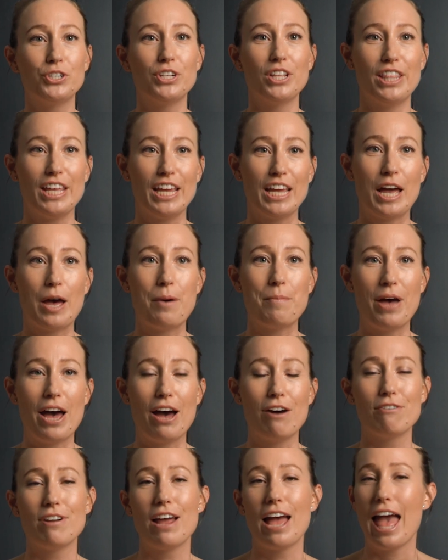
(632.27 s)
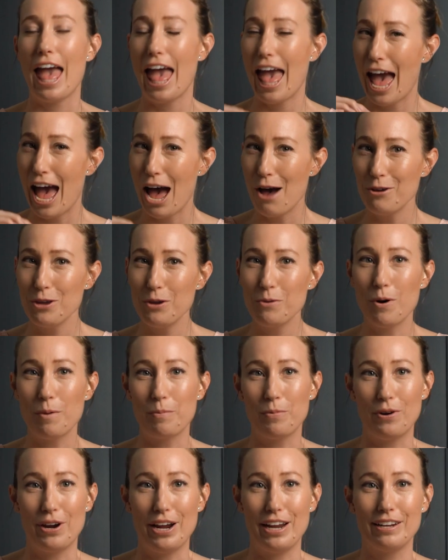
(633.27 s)
to think about how you
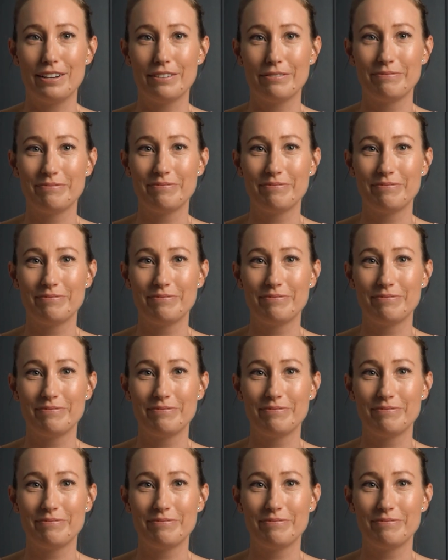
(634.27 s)
operate,